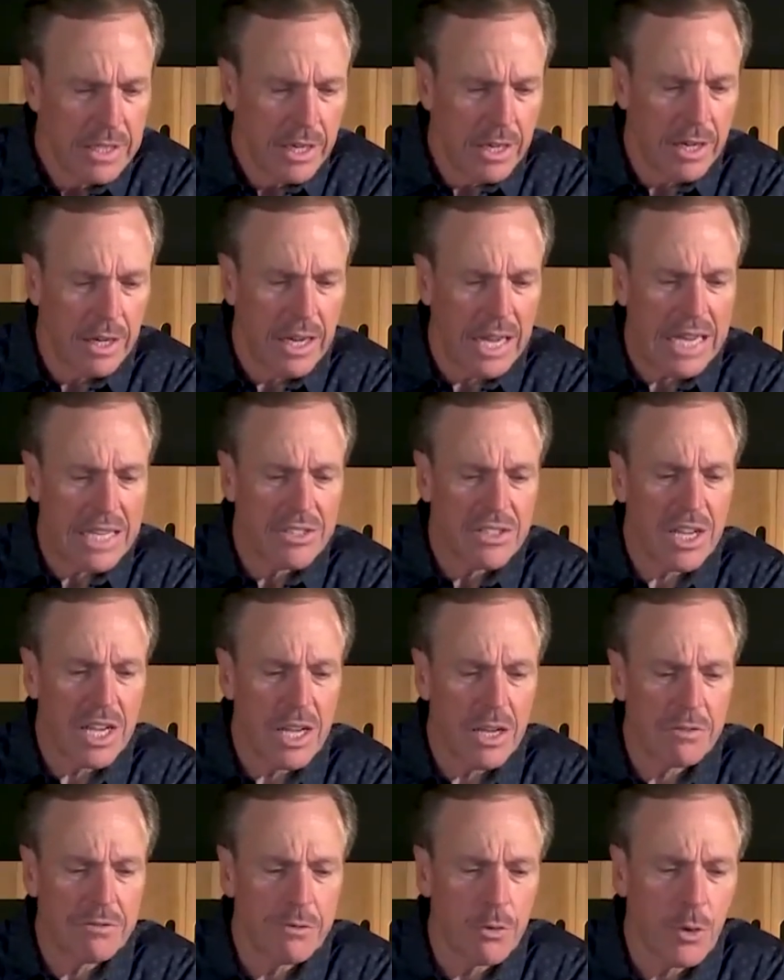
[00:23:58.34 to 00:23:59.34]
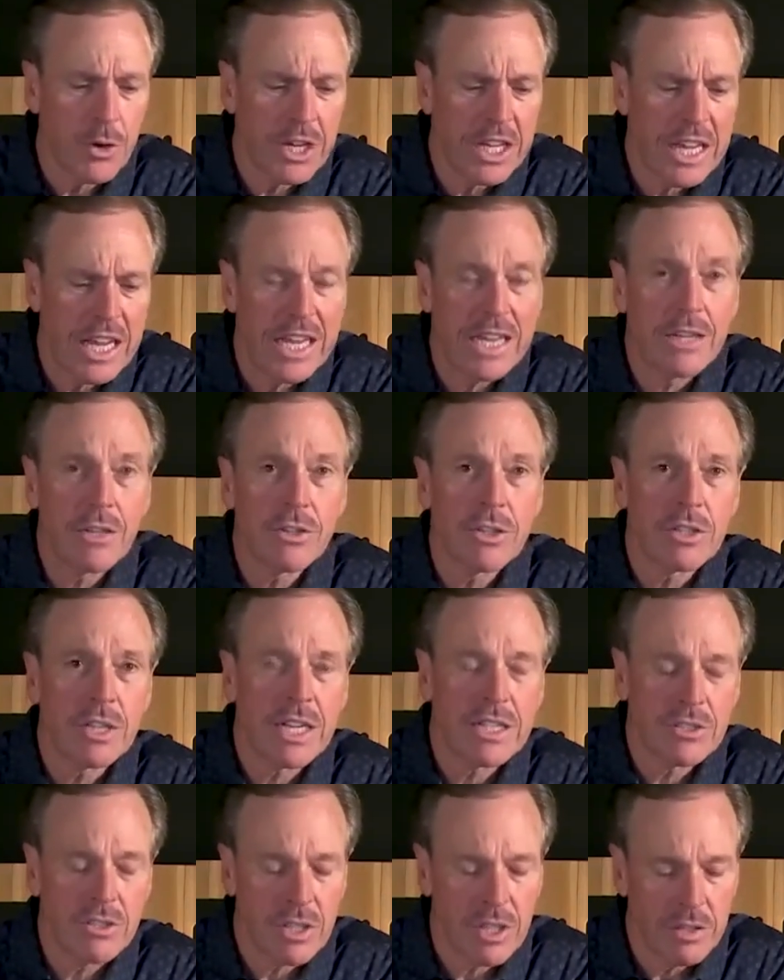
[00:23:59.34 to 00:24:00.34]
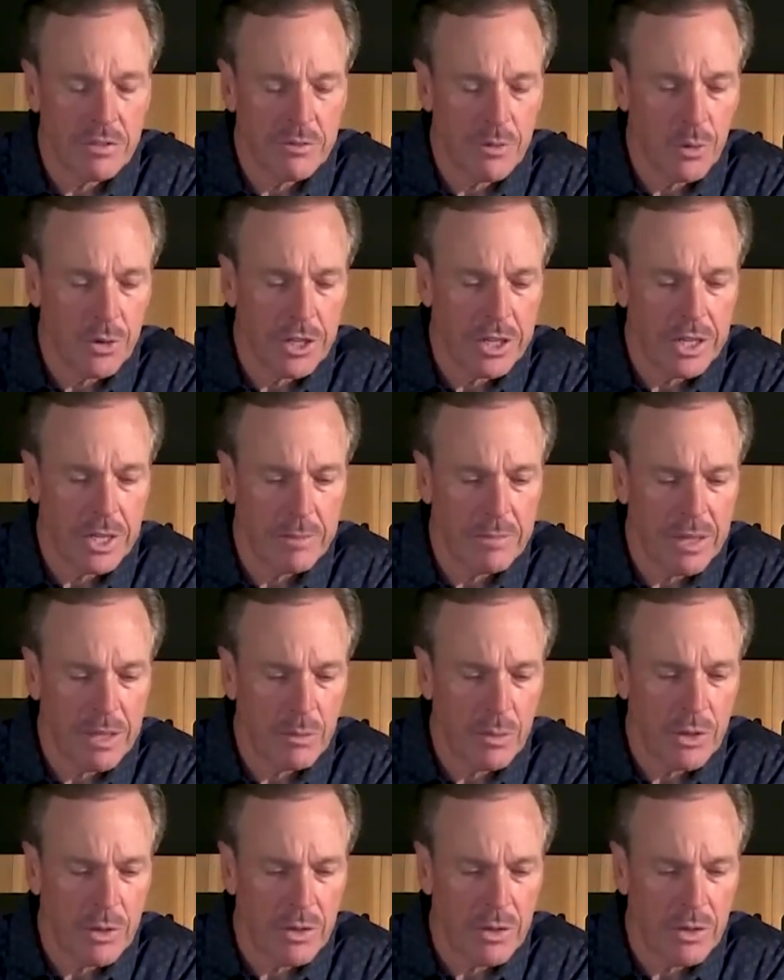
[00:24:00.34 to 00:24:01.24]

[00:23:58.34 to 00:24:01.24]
Isaiah 48, look at Isaiah 48. Man, we